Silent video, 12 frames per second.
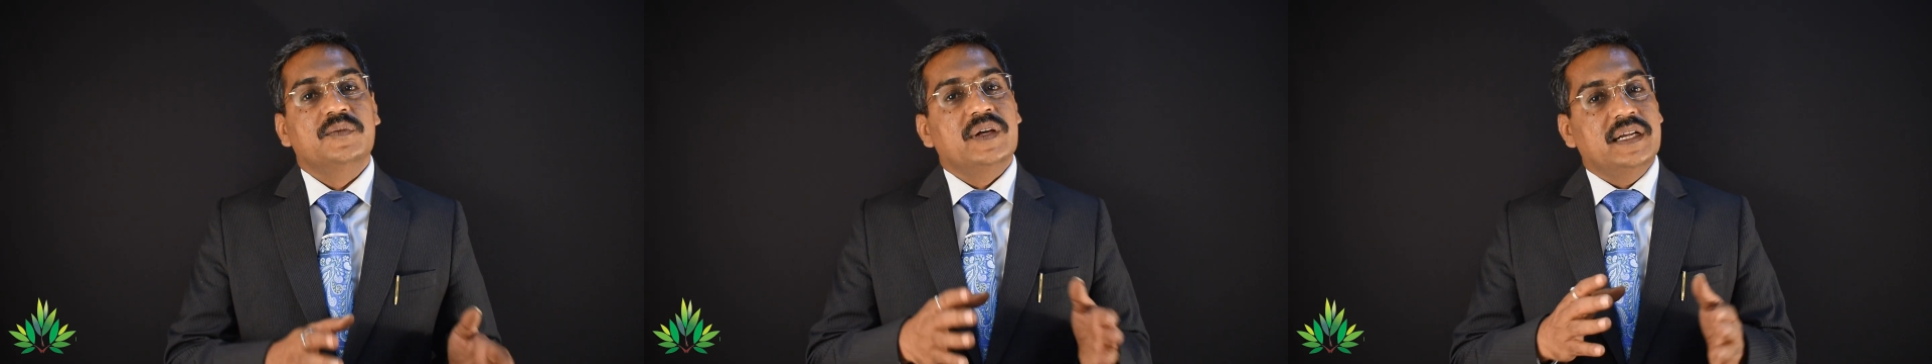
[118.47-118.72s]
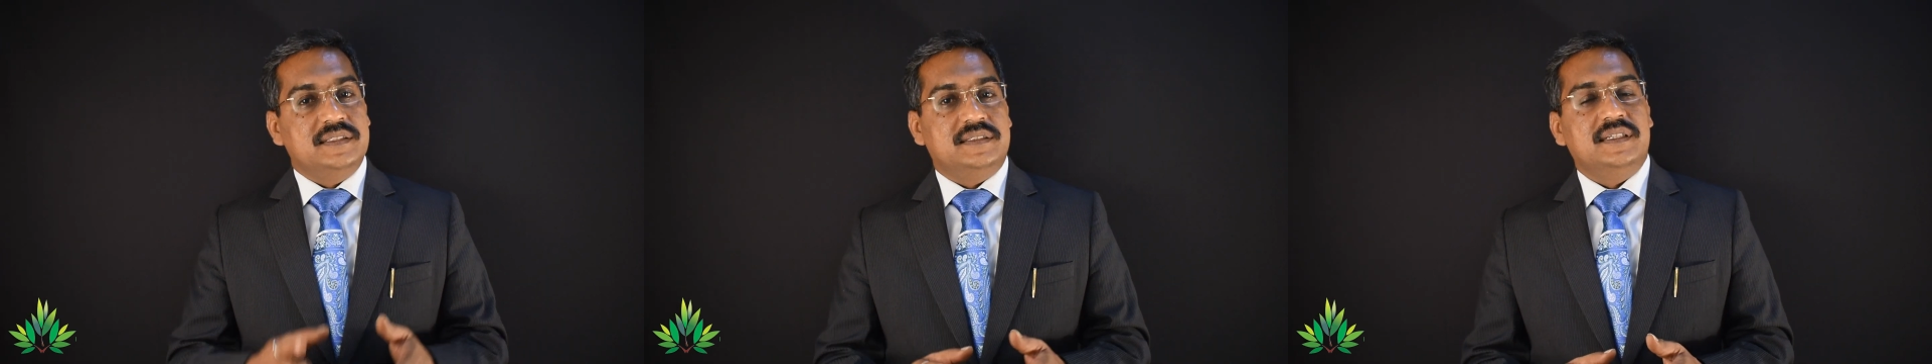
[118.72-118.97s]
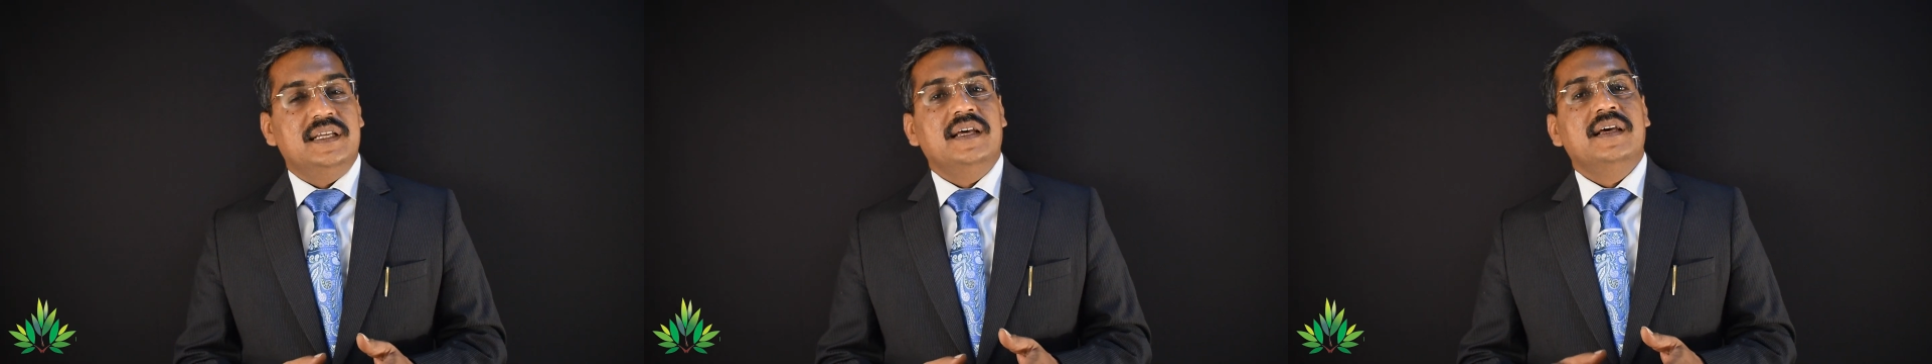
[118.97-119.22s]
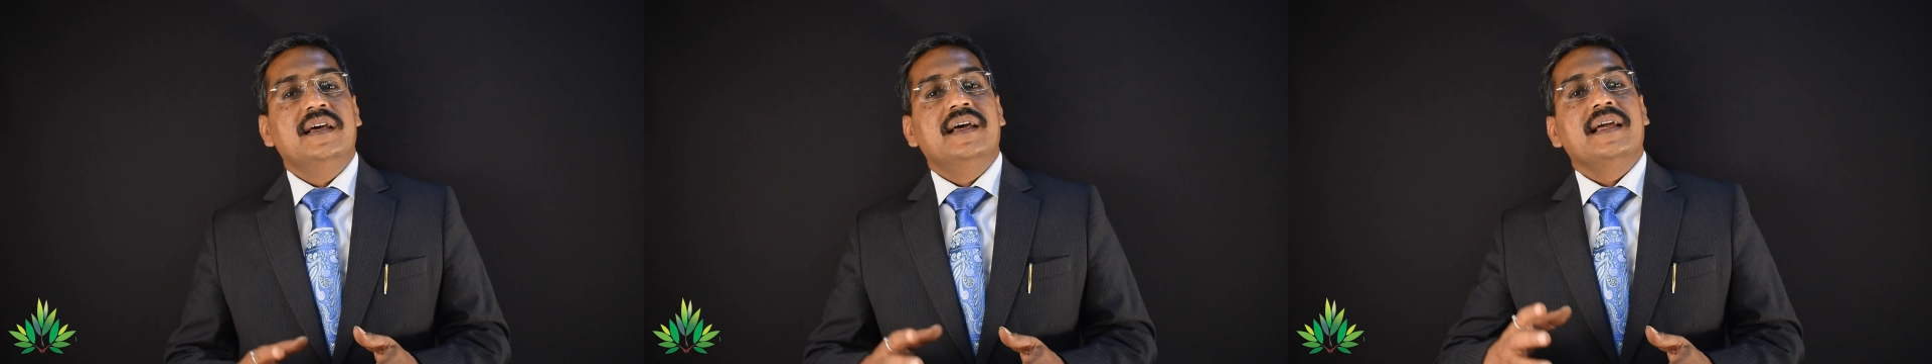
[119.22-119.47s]
Whereas
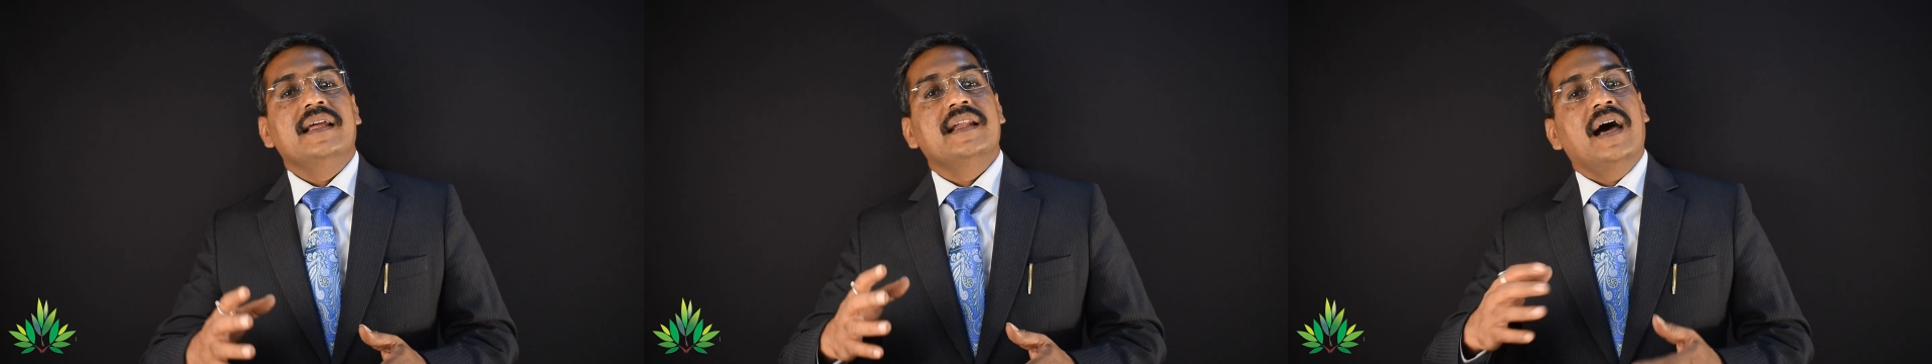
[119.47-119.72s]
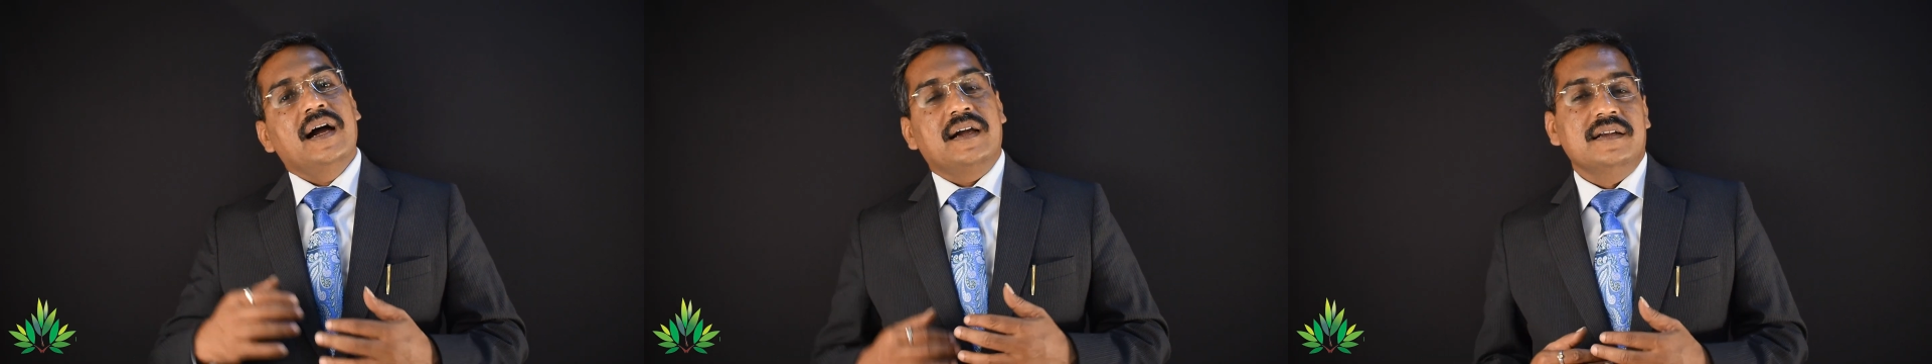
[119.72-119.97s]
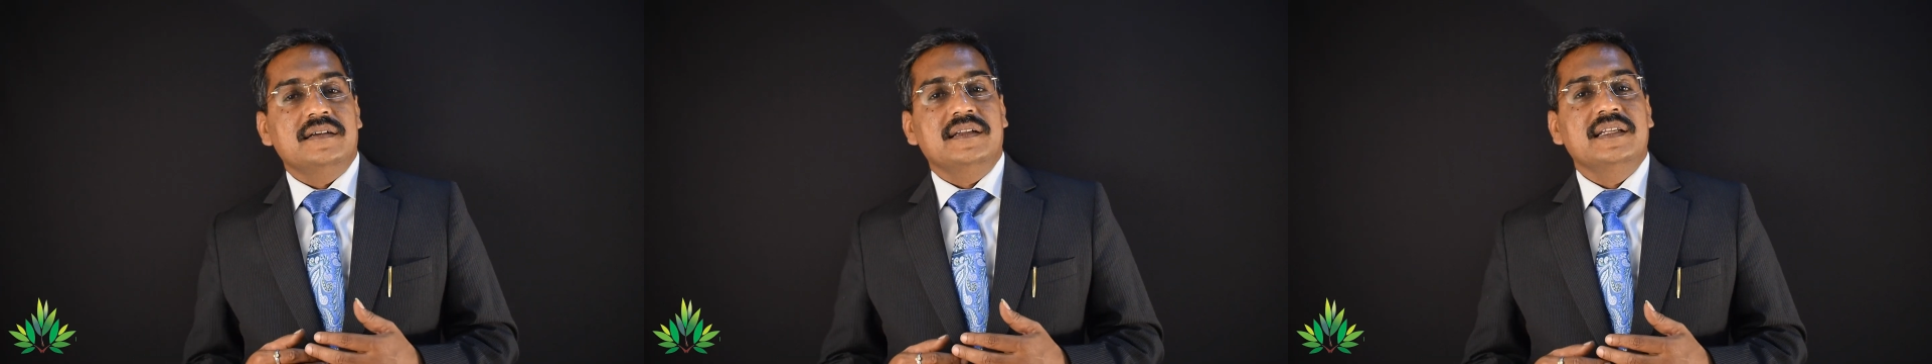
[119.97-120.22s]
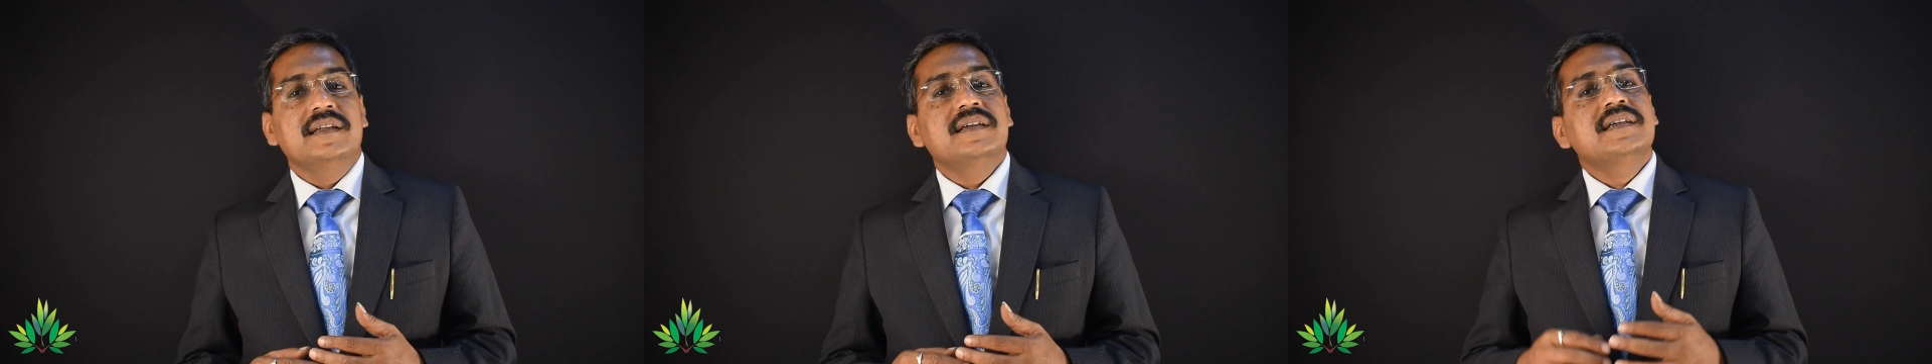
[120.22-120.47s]
in our
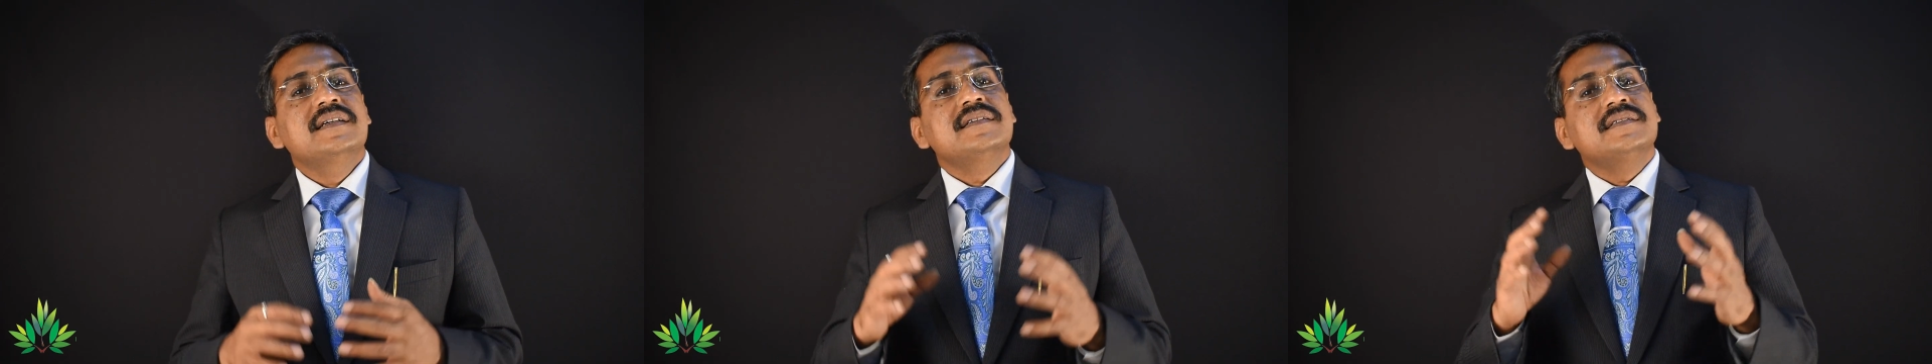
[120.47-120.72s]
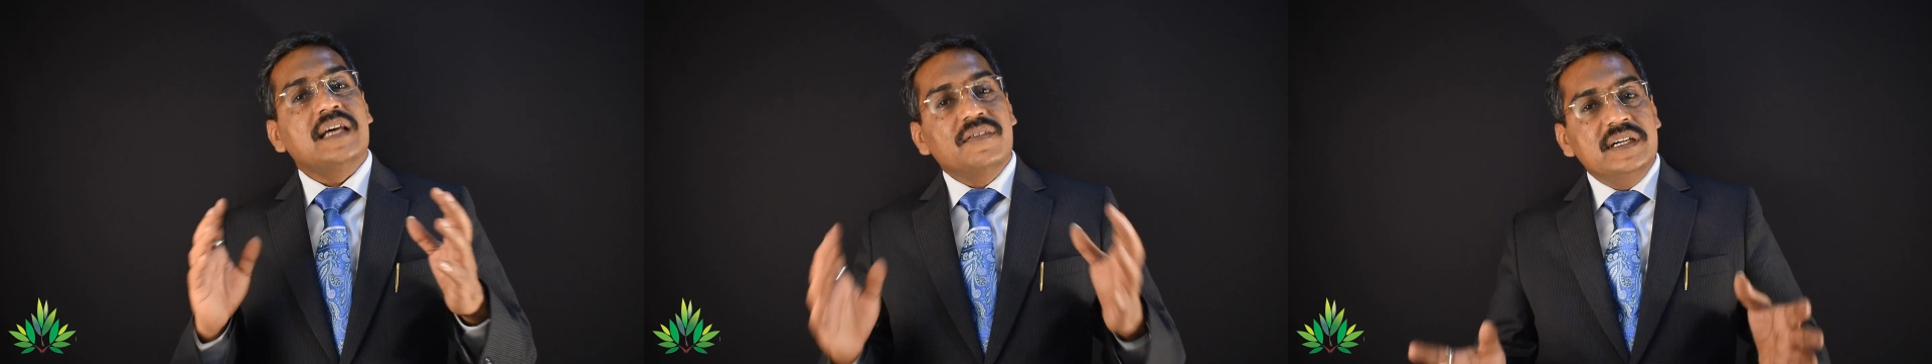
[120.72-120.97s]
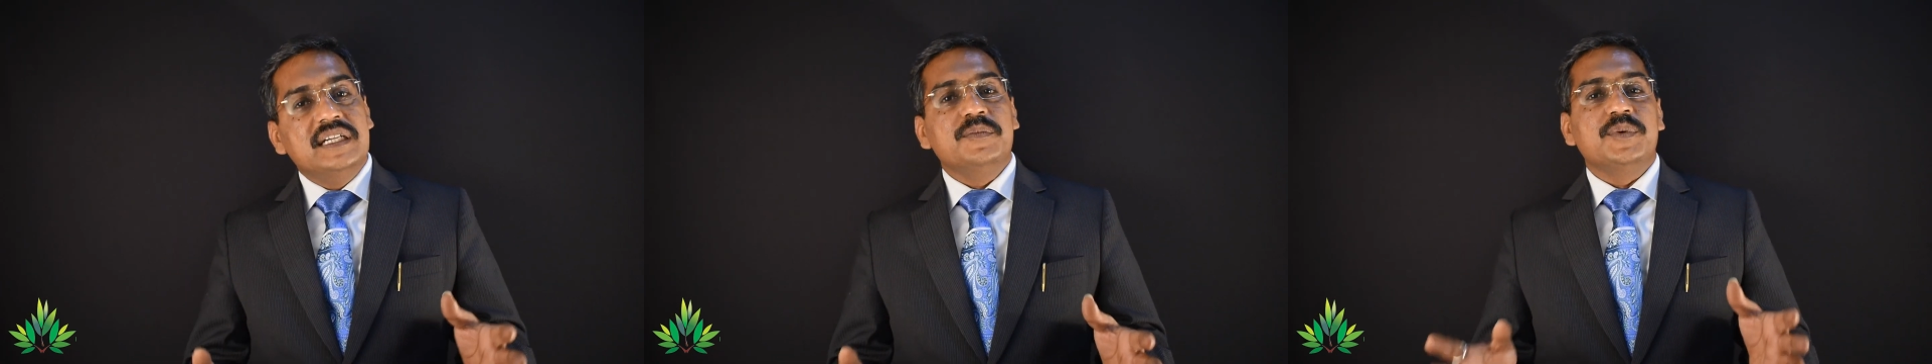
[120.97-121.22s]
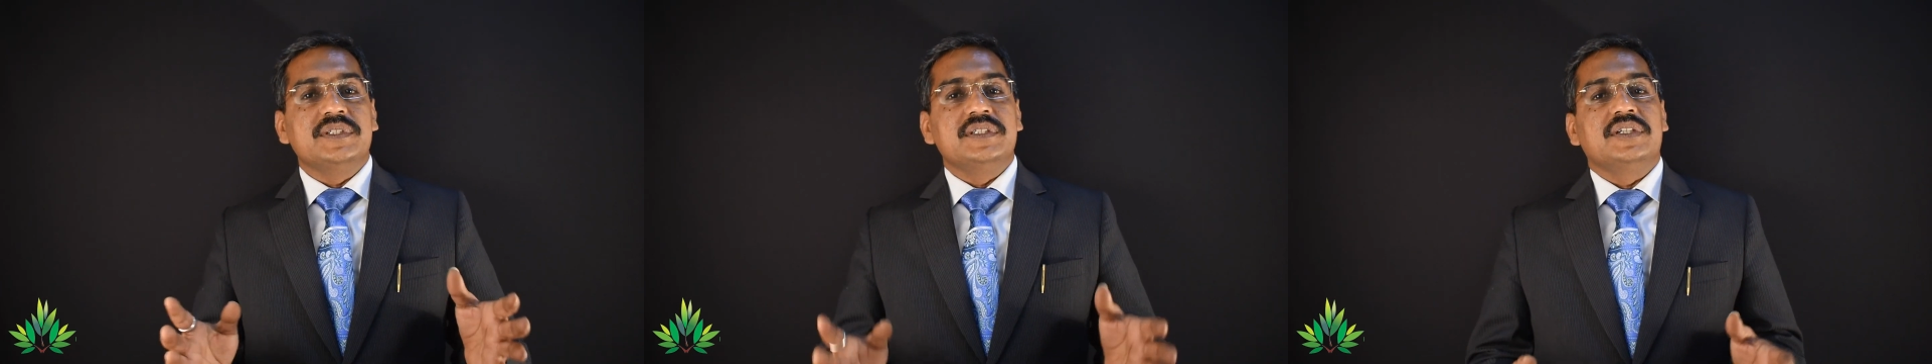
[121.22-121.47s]
country, seventy
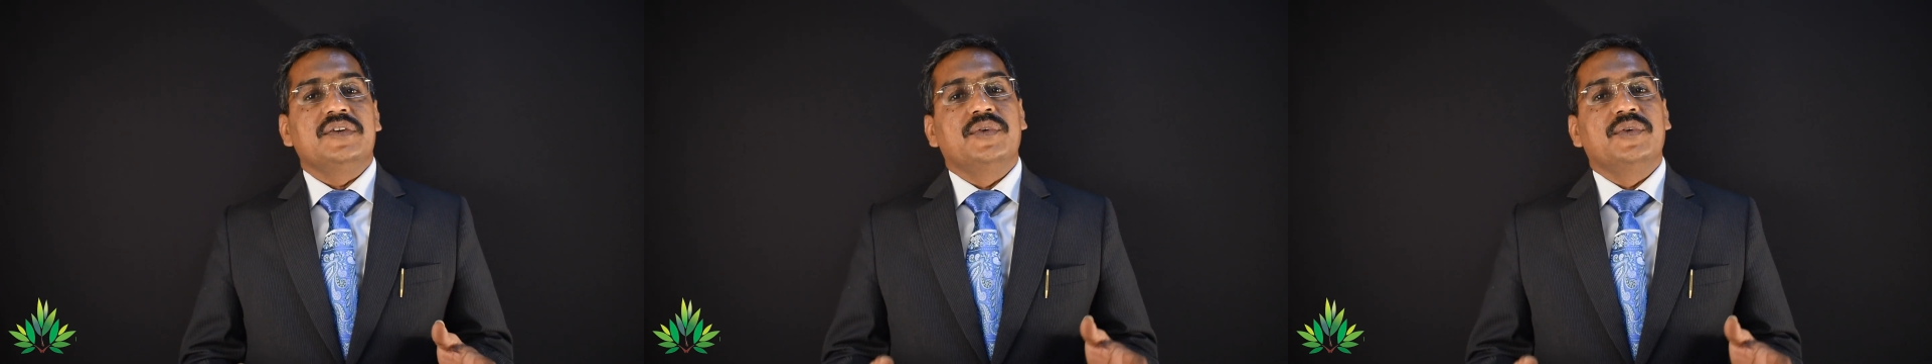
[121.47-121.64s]
percent